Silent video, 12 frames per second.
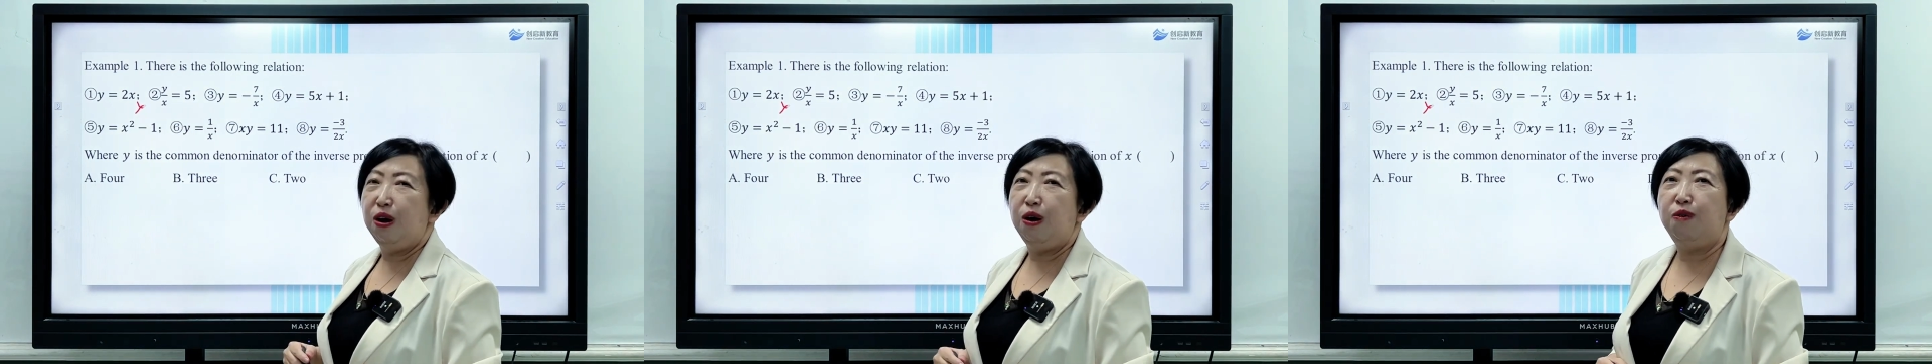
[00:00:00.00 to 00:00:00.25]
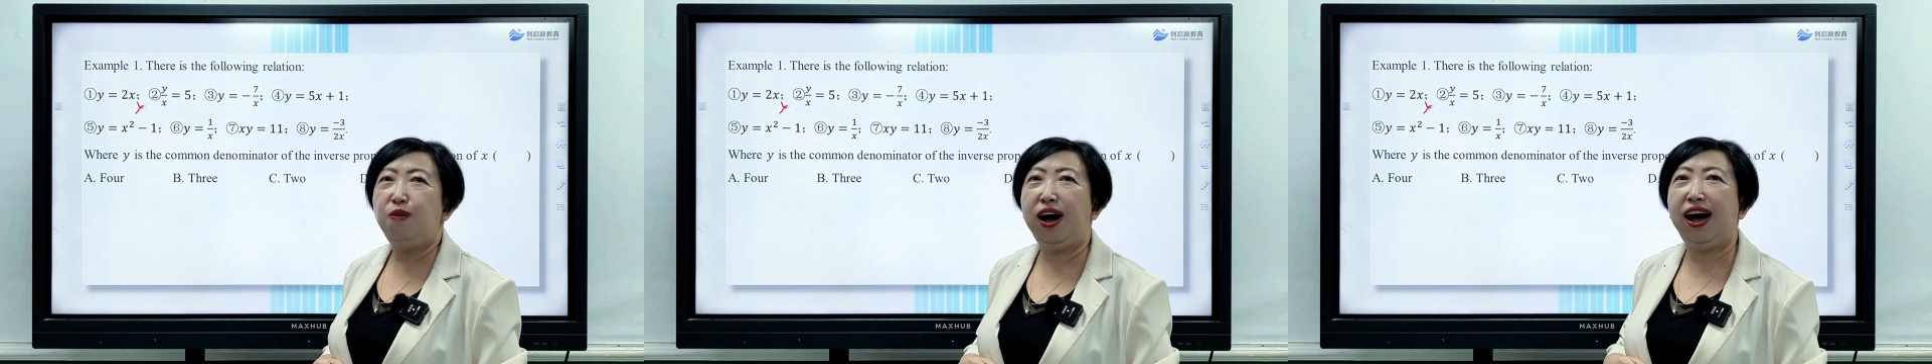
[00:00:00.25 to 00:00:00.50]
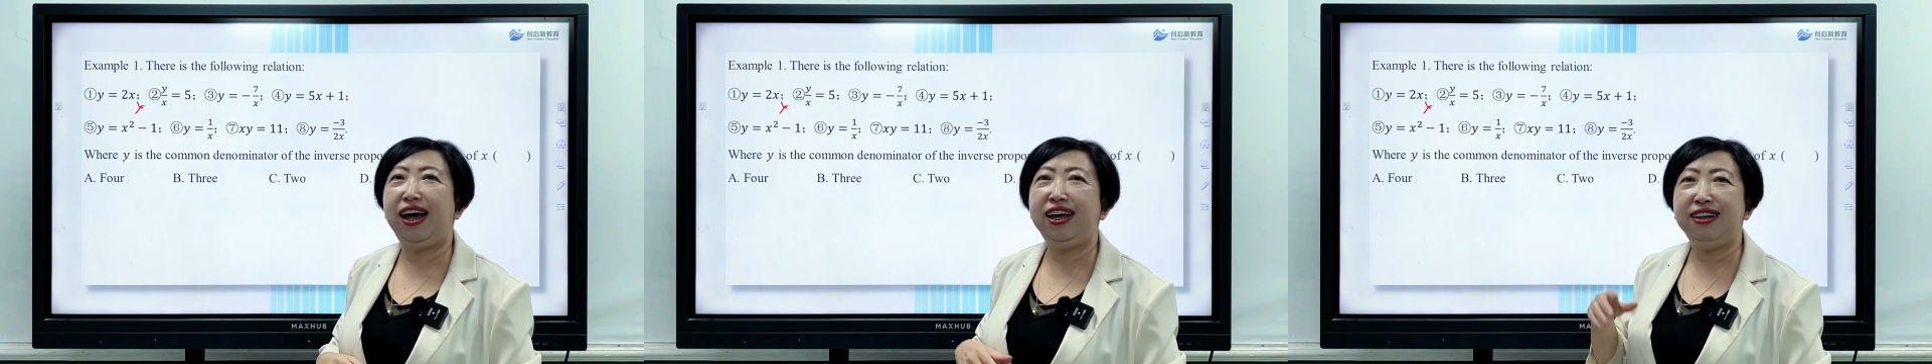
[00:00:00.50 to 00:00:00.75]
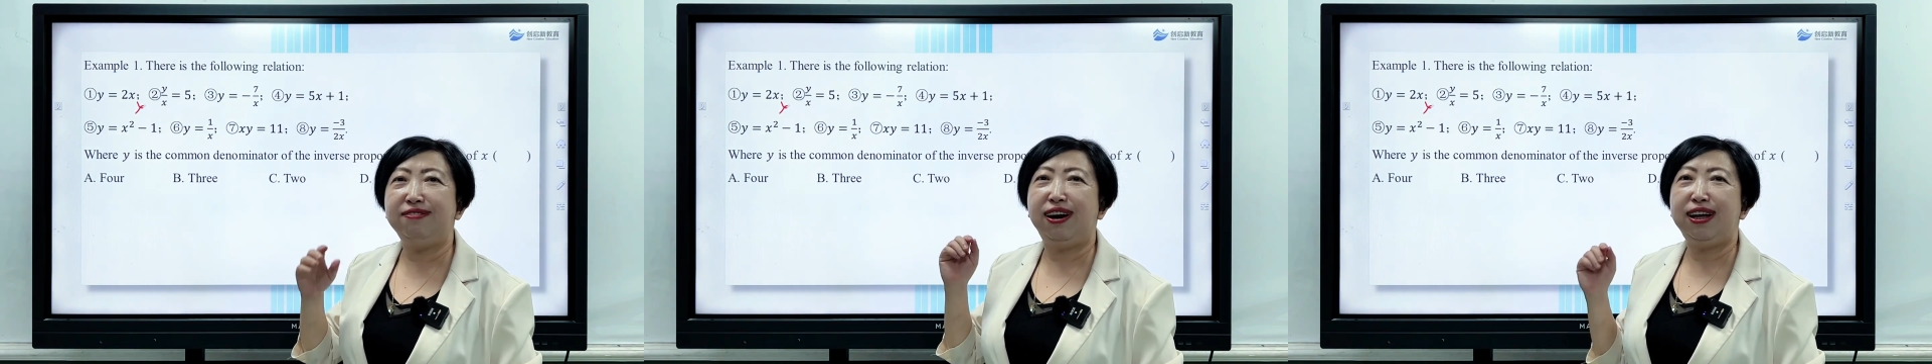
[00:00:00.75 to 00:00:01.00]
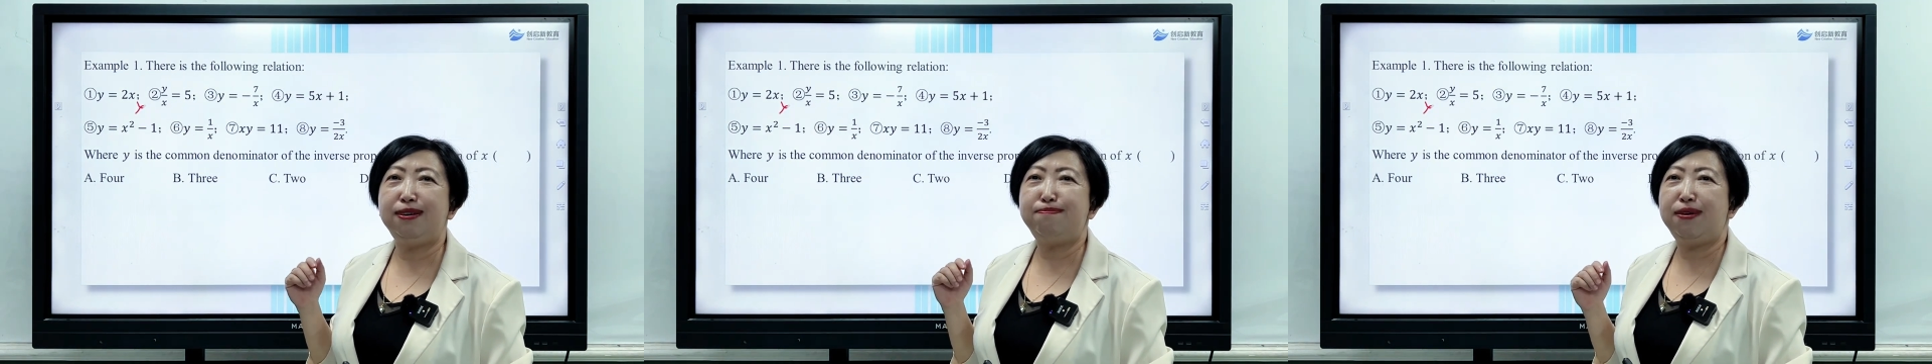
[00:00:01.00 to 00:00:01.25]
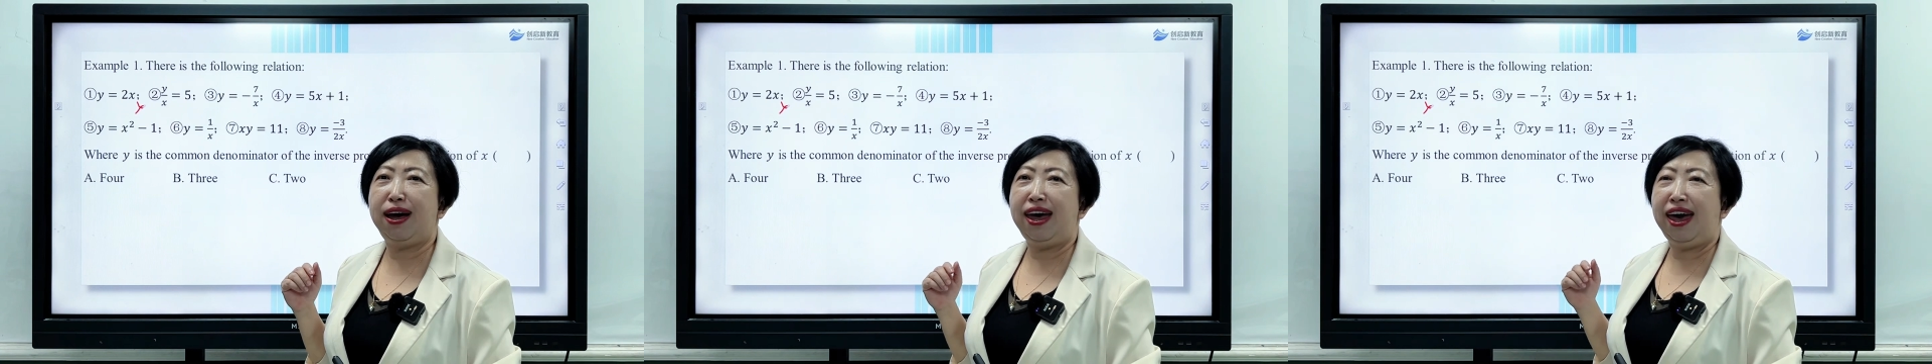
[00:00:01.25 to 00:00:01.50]
y divided
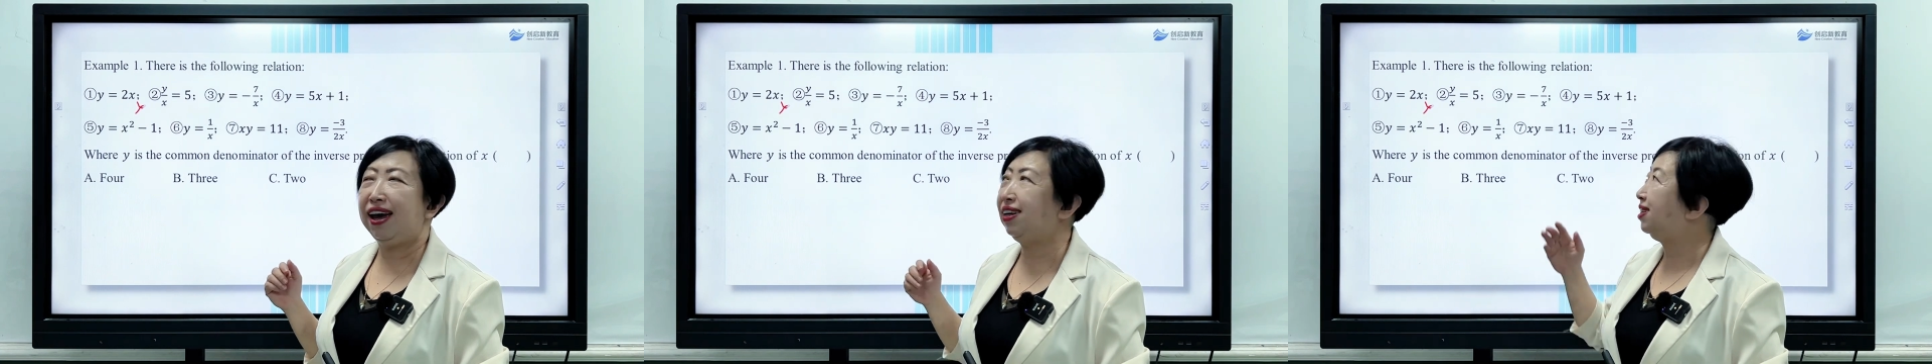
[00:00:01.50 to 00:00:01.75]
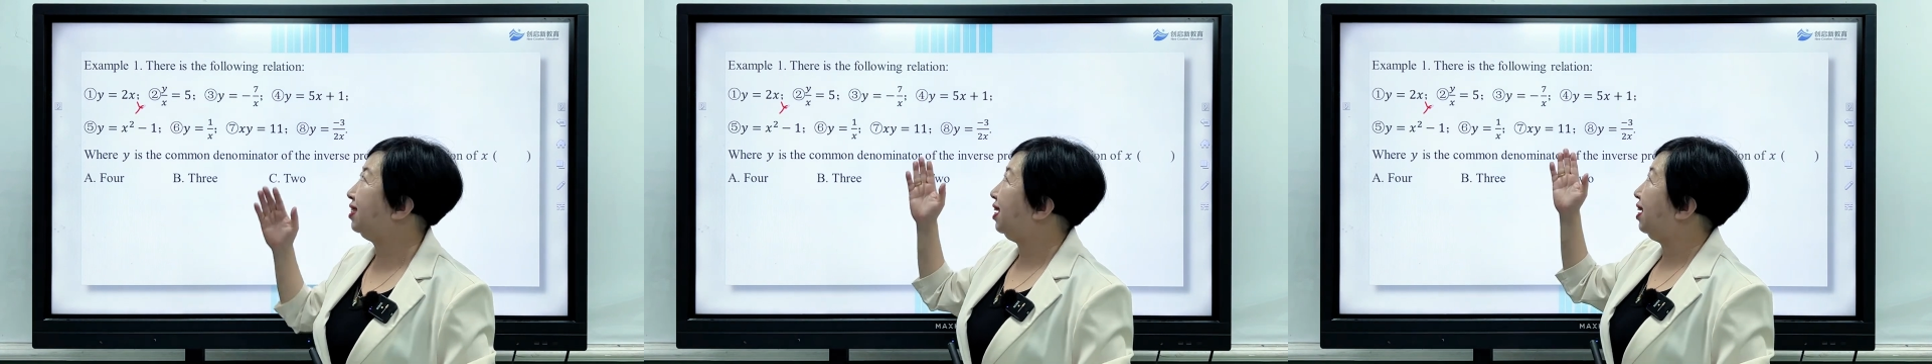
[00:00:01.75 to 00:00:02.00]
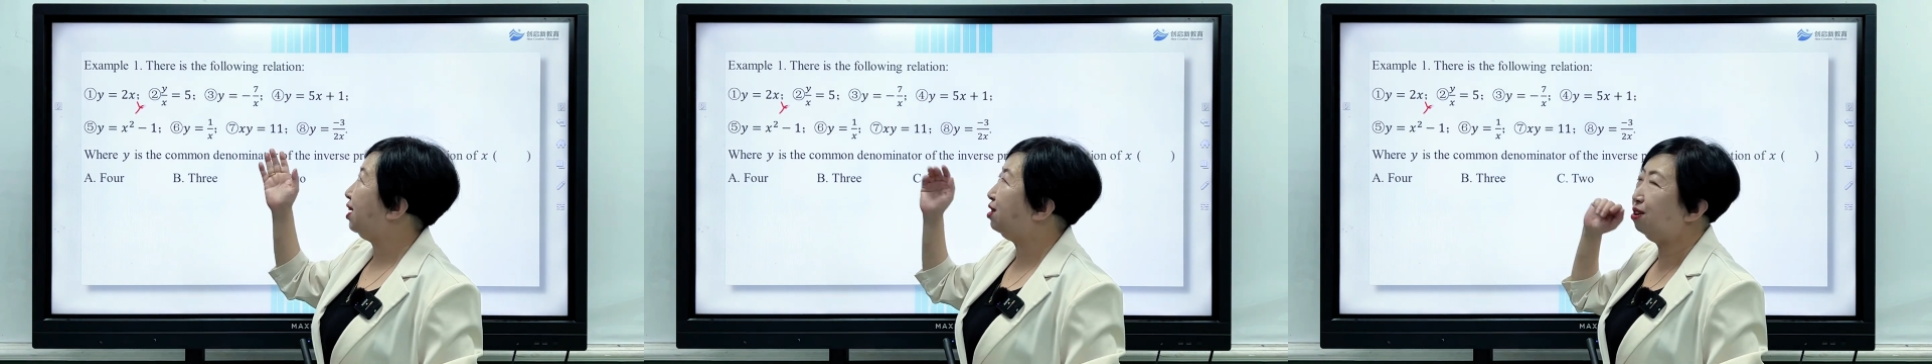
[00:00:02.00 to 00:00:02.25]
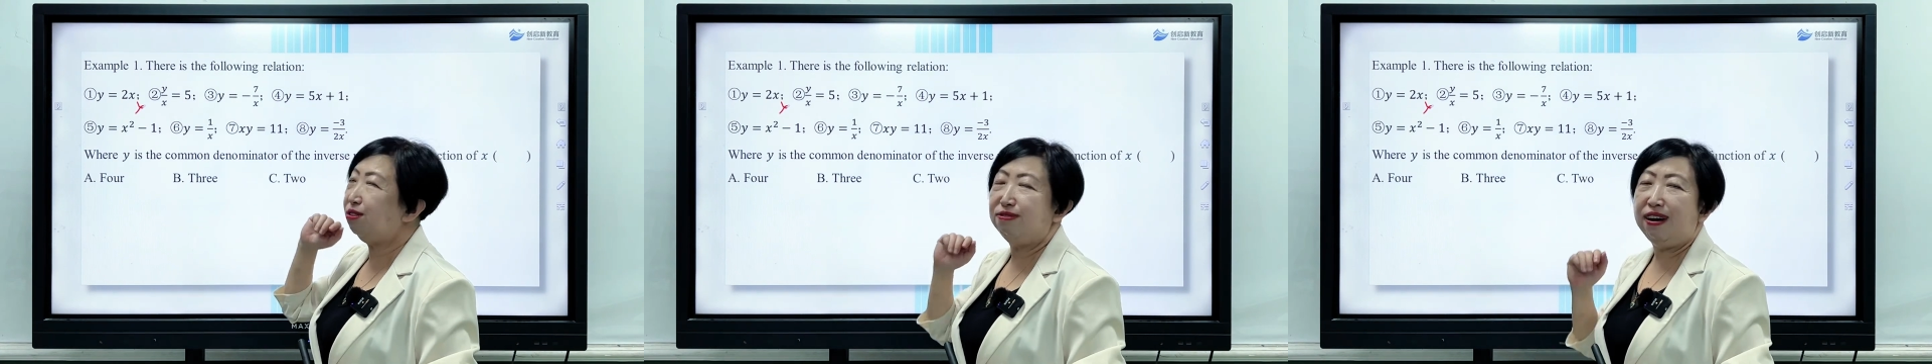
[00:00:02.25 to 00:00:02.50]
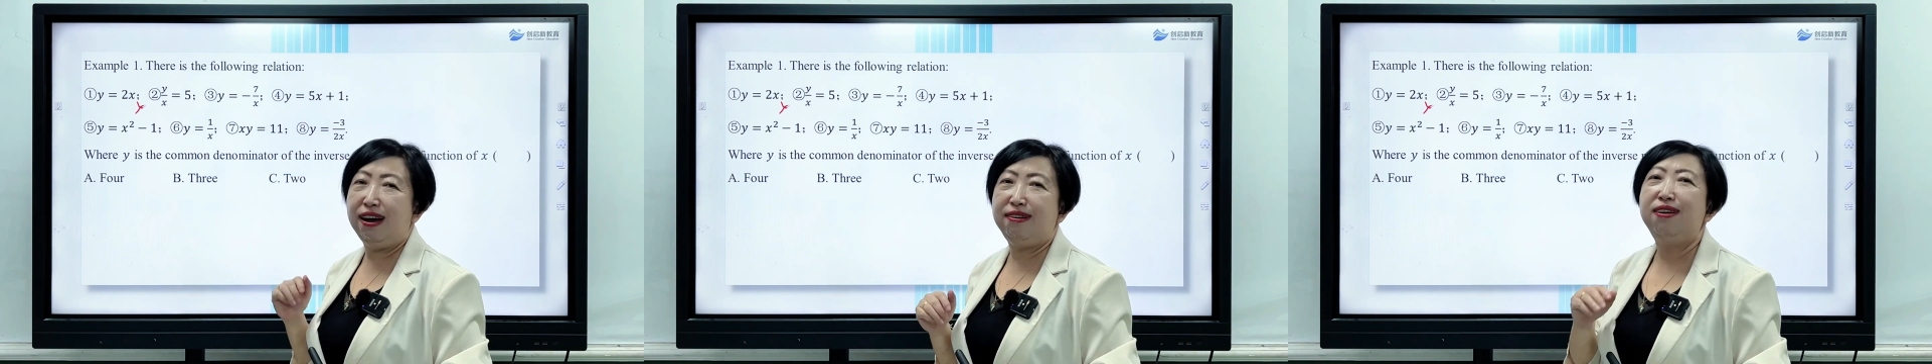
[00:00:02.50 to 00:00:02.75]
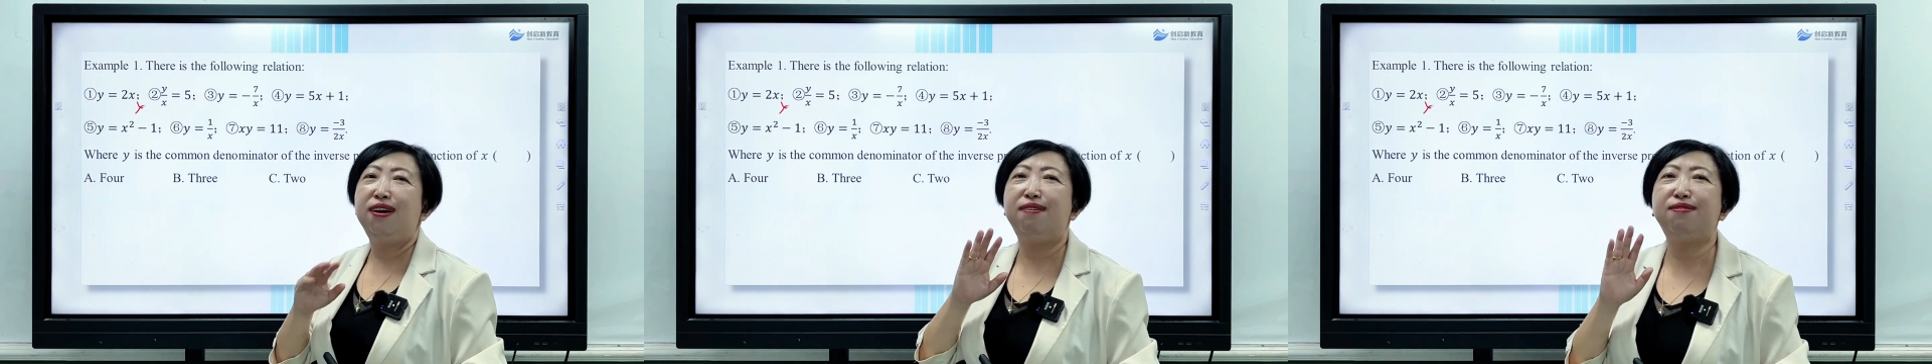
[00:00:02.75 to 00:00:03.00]
by x equals 5.
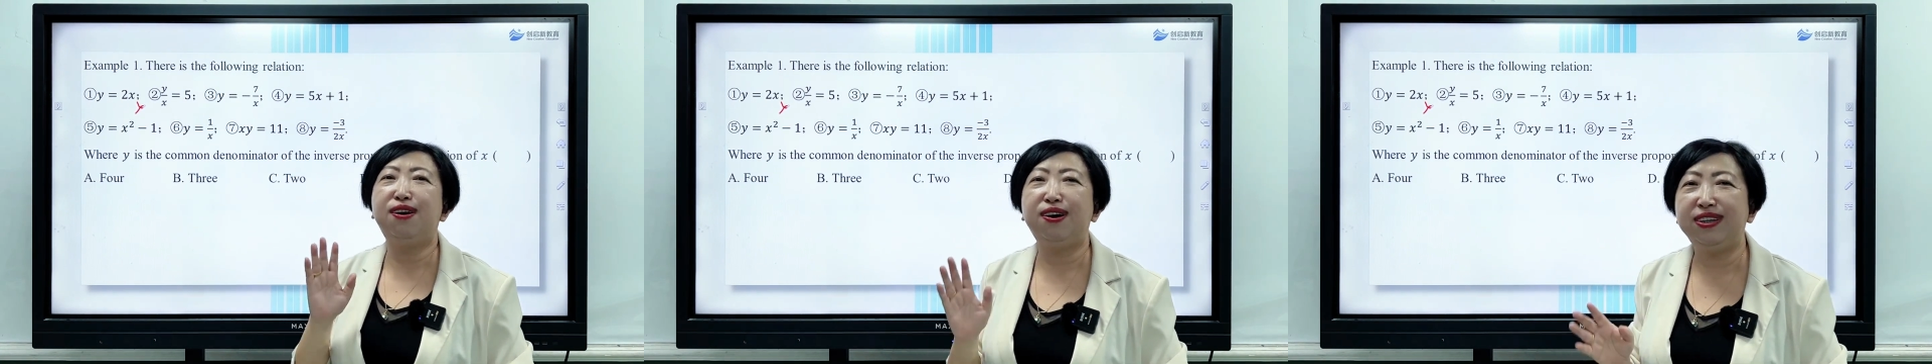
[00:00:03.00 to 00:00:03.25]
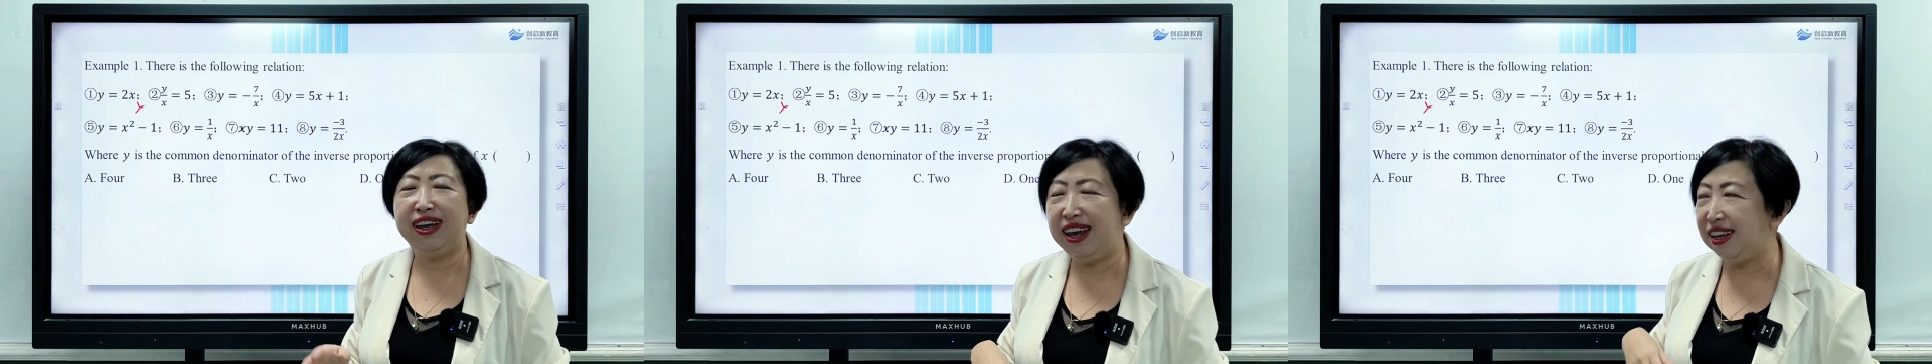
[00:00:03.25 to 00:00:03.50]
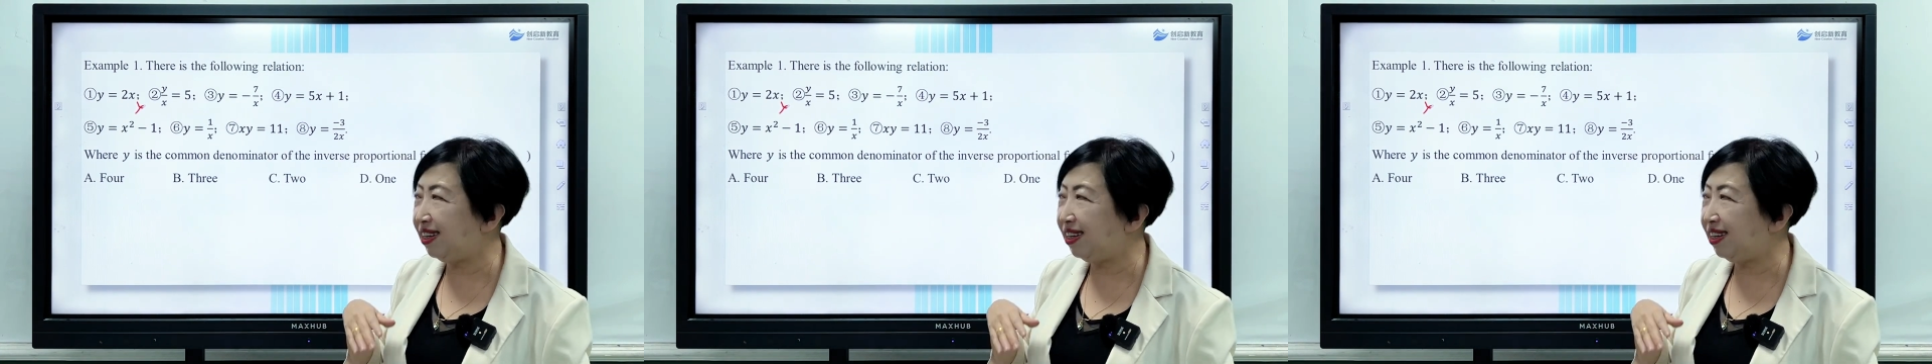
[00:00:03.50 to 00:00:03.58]
Of course, it's